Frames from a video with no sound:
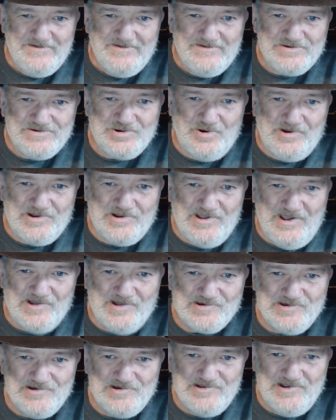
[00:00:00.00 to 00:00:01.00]
Jory
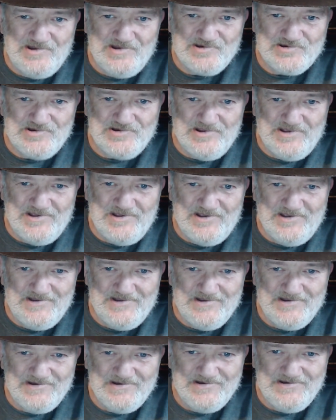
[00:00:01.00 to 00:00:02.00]
Cox said, yes,
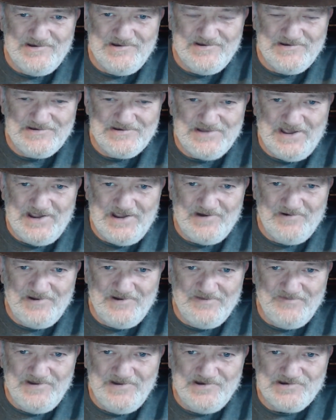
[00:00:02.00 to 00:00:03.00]

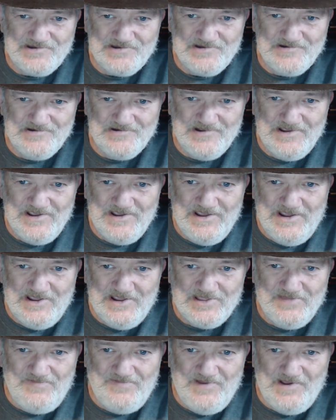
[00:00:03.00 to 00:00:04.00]
diary, me too.
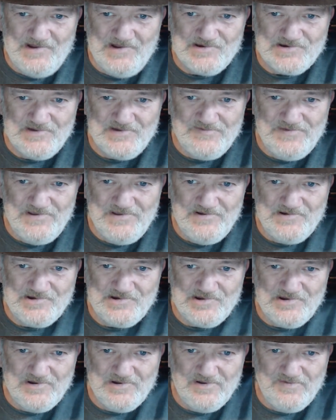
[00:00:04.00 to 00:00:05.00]
The best of
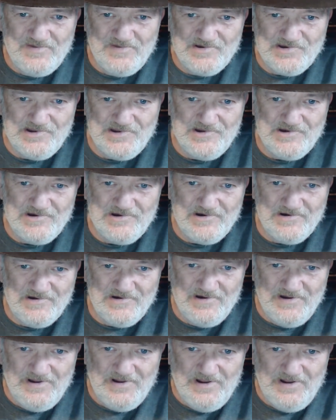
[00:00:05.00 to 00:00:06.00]
YouTube is
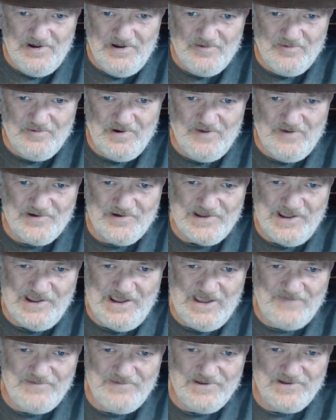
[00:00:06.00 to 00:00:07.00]
here, wherever
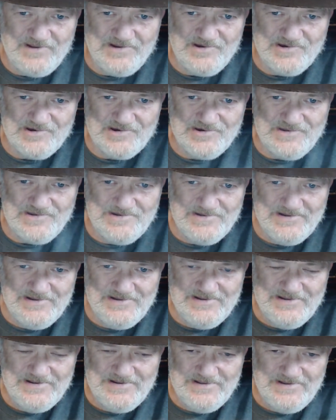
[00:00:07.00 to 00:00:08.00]
Cab is.
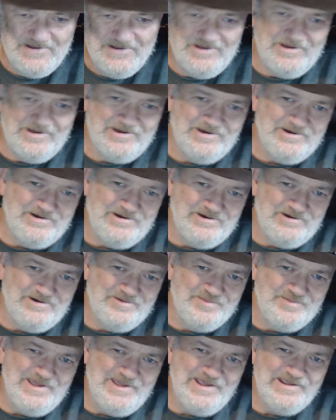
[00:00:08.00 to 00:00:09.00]

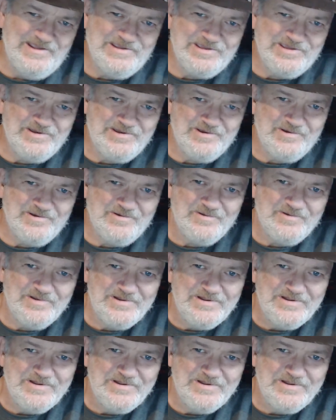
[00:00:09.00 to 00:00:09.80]
Oh, thank you.